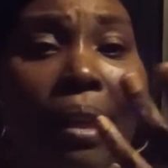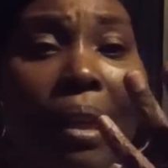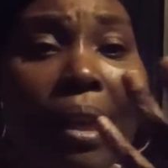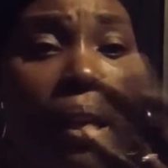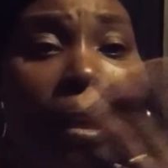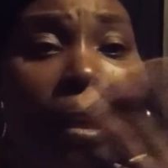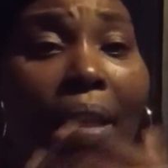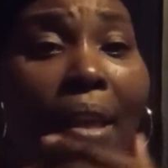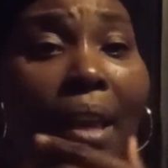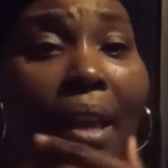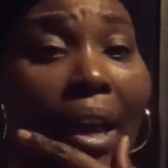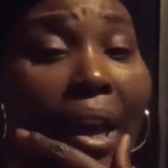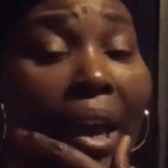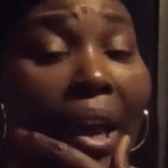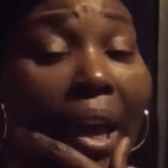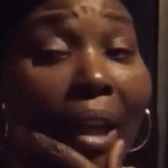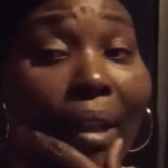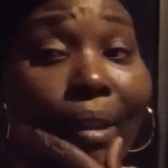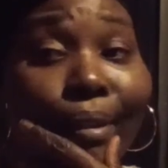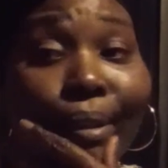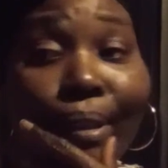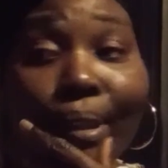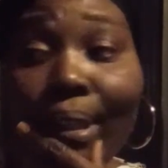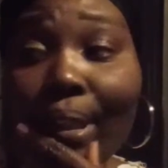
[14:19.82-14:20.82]
yeah.
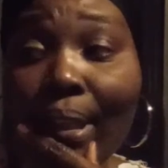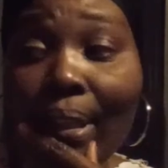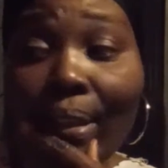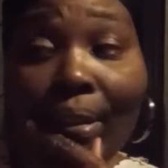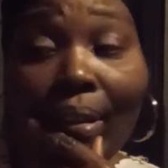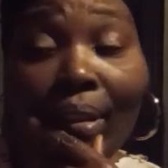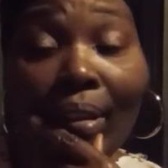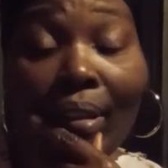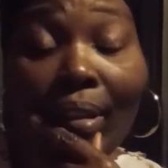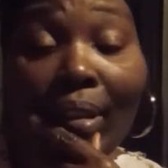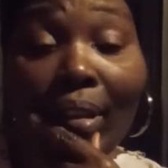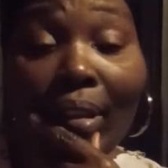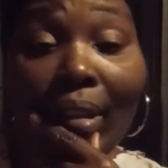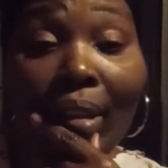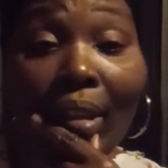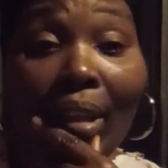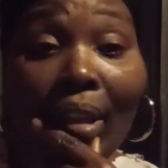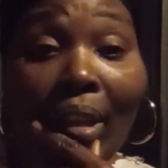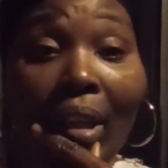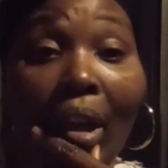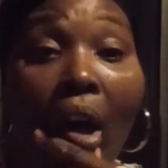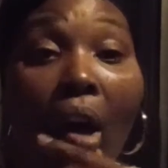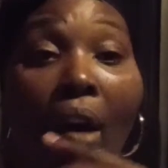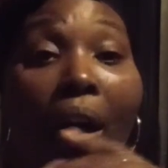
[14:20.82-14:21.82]

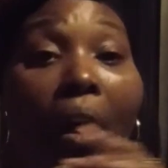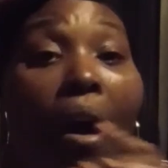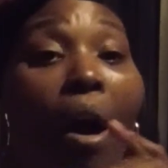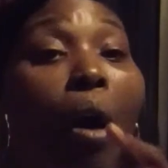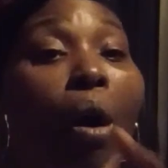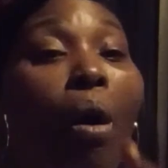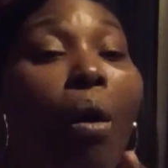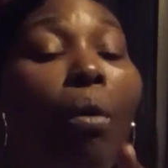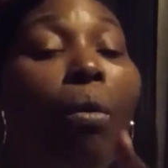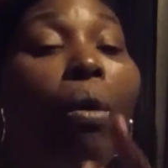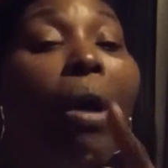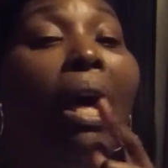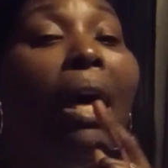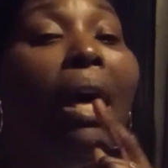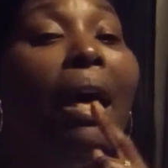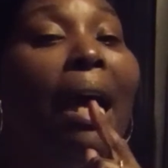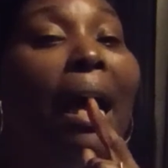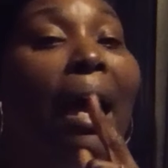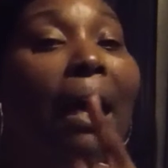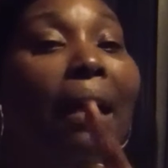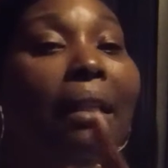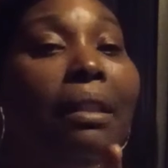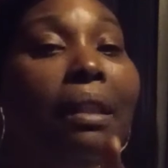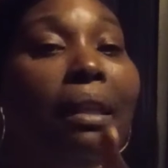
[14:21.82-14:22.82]
Oh,
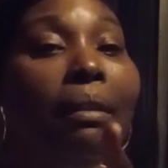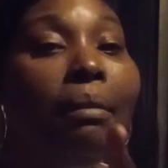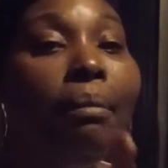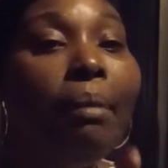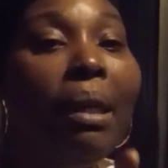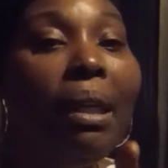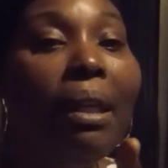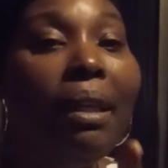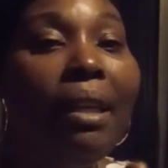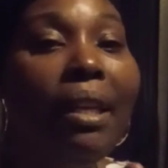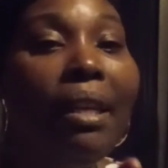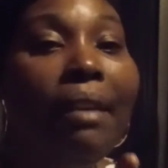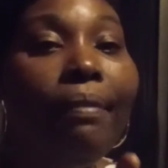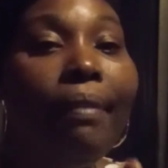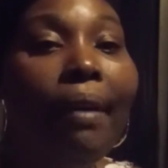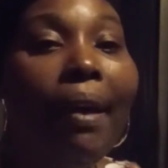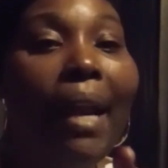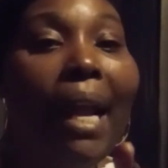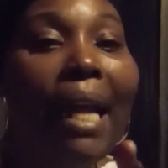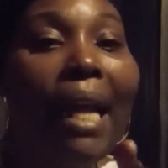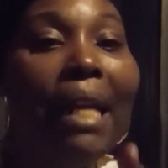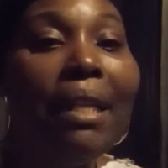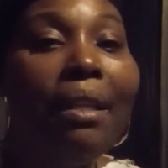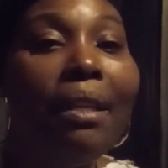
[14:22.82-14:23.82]
I didn't want to leave out.
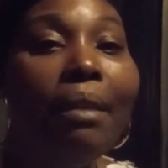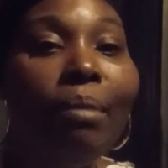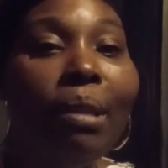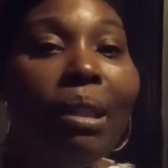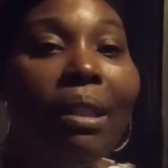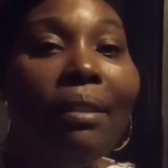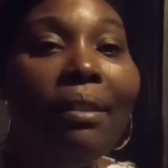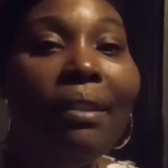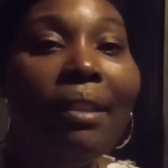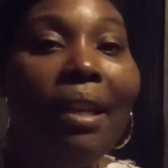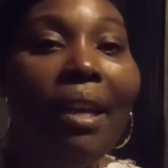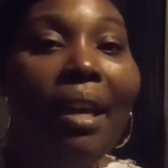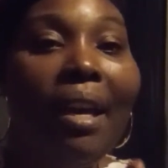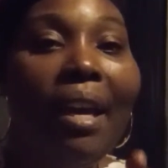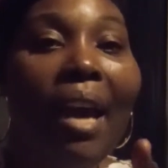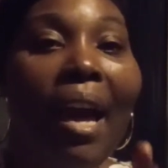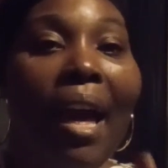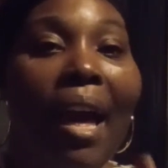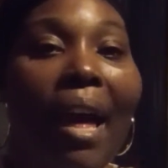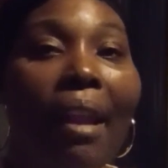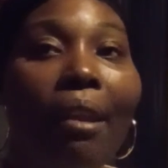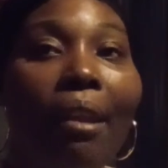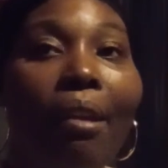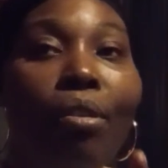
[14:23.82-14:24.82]
I did want to say
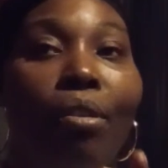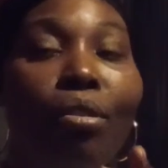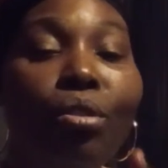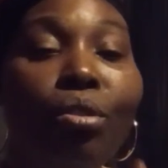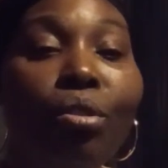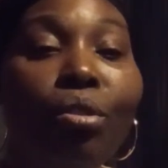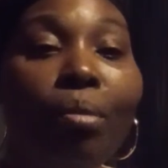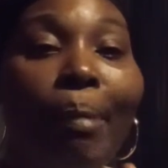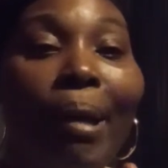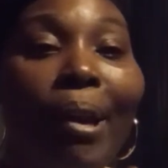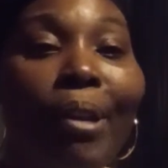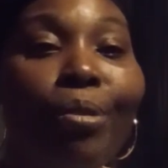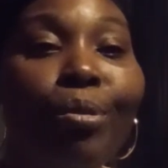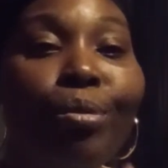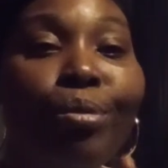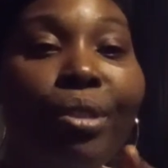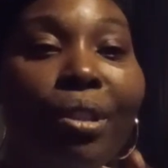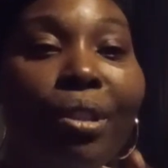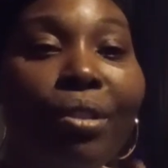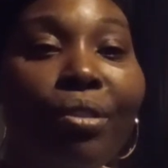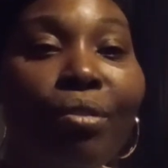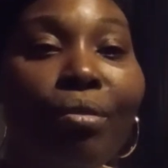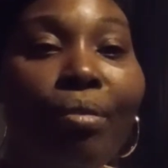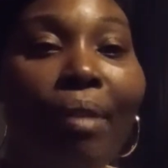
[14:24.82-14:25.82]
hello to my new
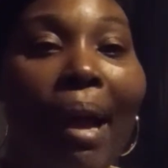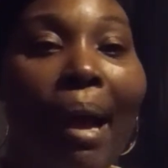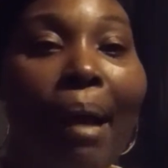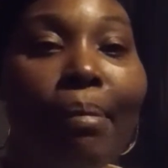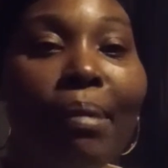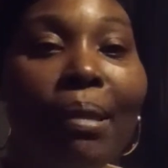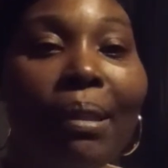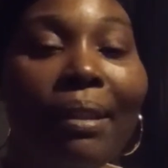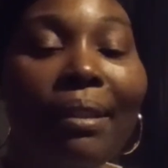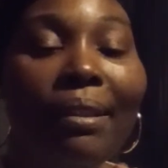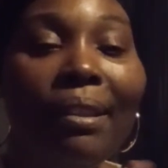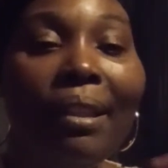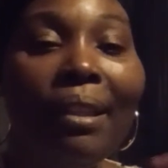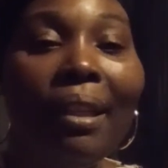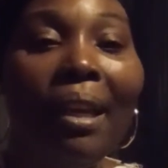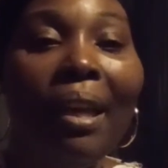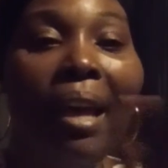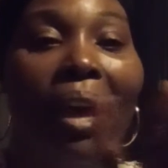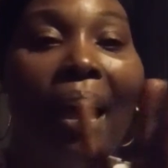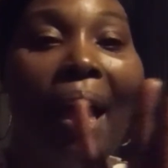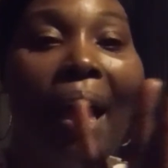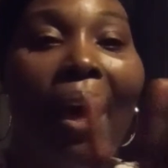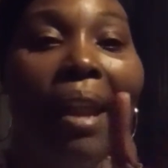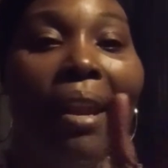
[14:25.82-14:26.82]
subscribers.
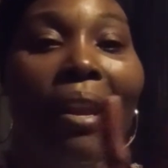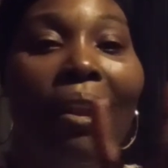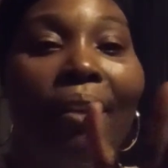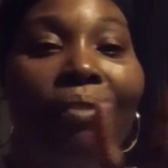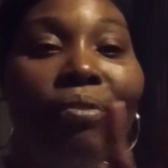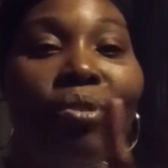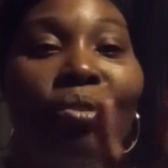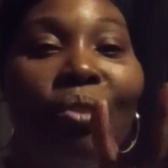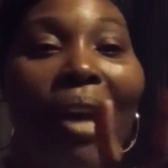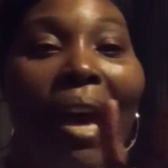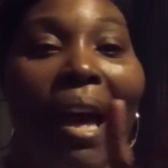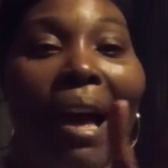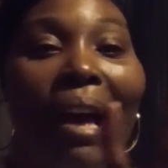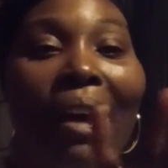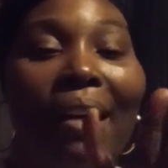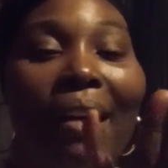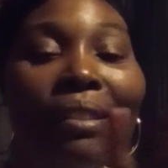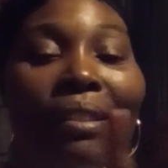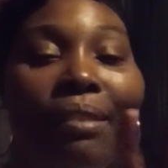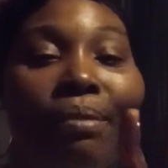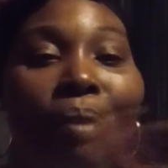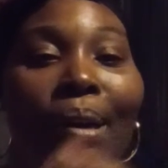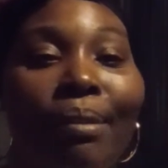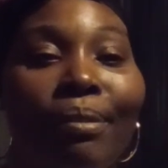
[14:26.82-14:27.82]
I love you
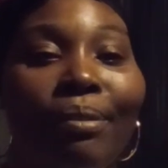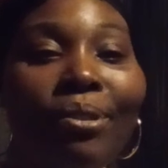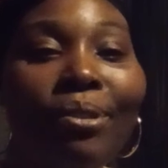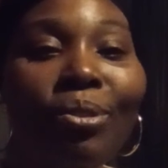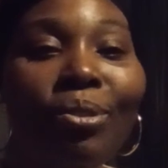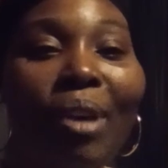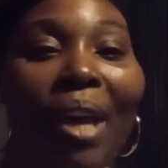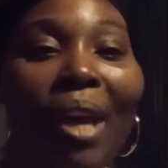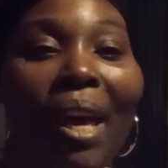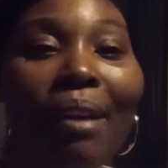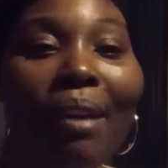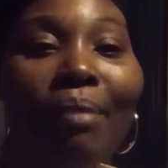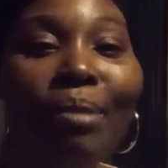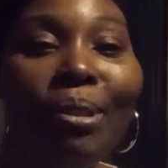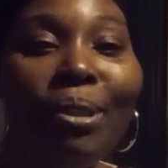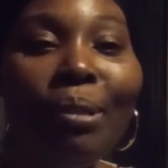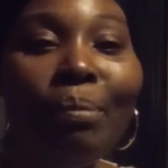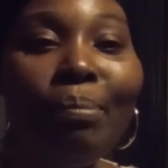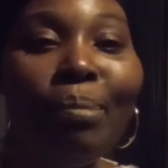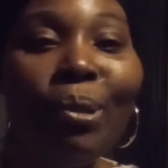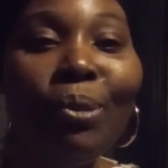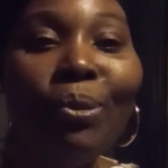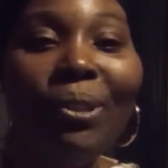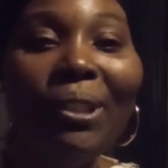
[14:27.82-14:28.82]
guys. Welcome to Hanging with the
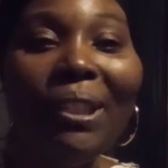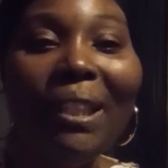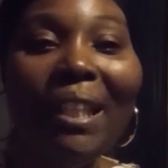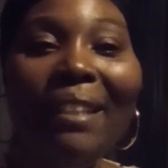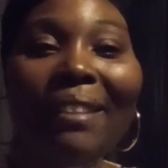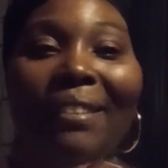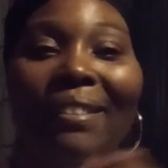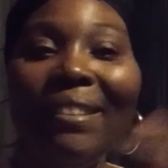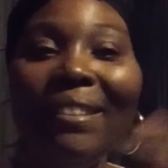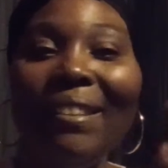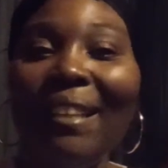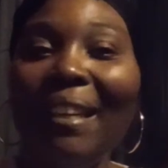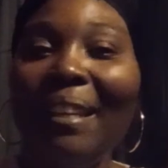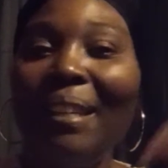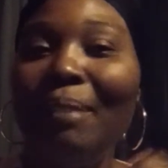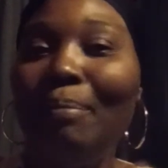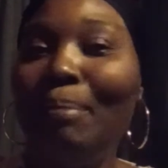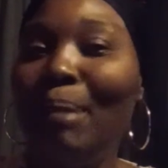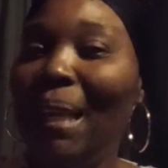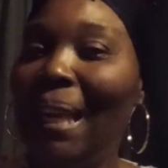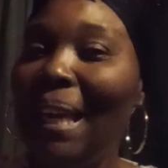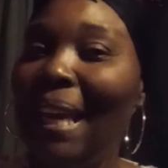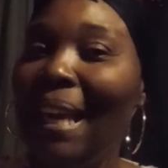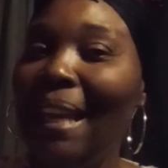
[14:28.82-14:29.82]
Bogiers Jelly
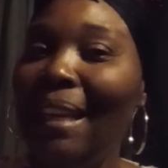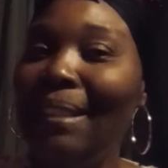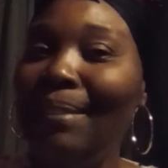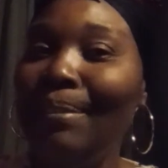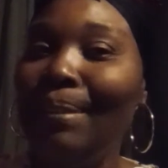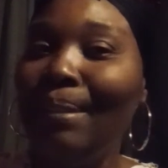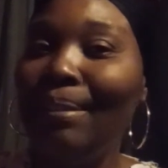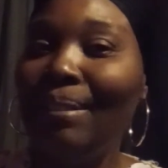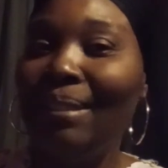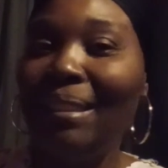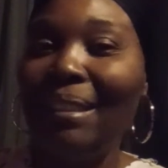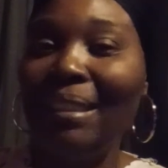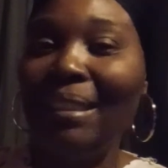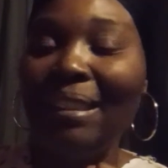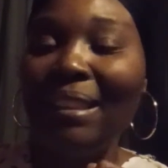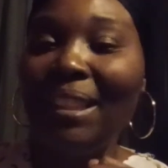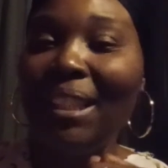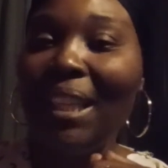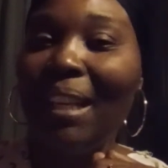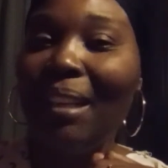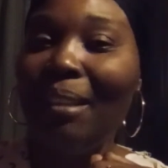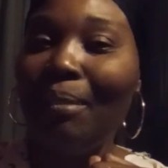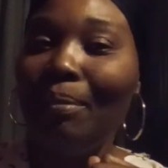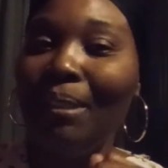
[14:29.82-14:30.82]
Beans. Welcome to
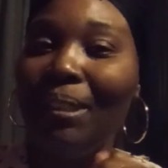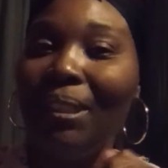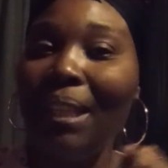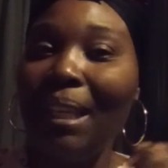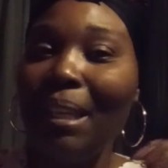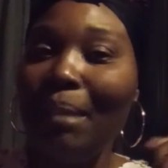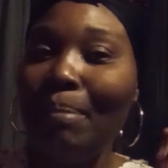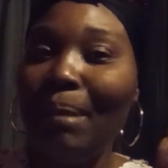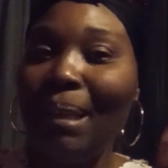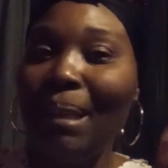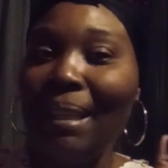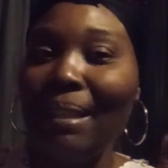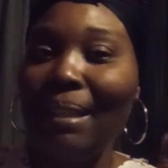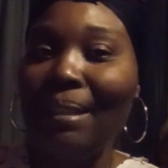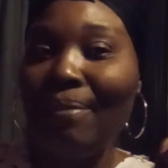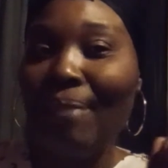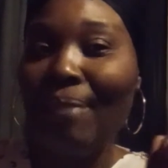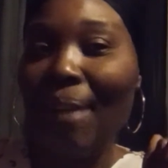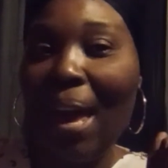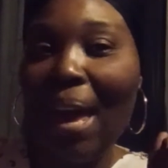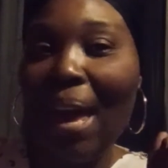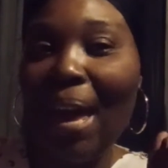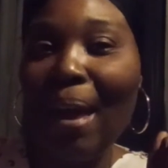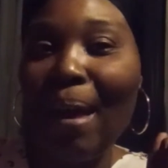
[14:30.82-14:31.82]
the Jelly Beans
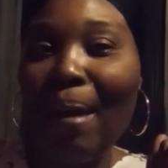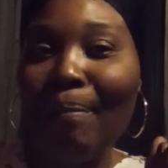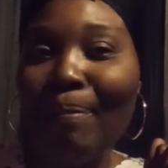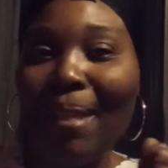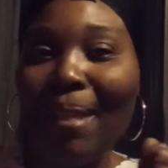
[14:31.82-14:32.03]
fam.